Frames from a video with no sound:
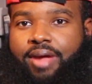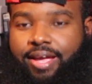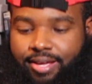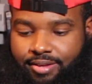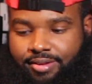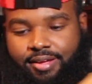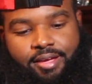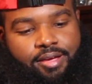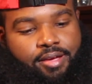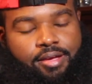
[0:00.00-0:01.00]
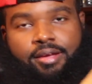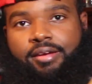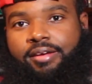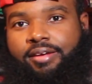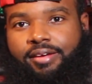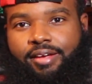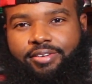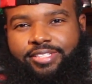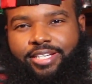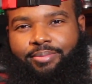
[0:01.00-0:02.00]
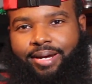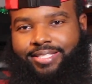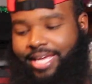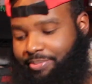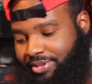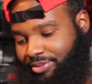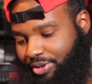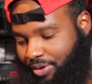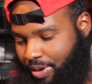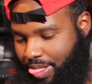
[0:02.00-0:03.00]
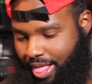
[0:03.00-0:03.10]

Nike. Y'all can tell by the taping, you know.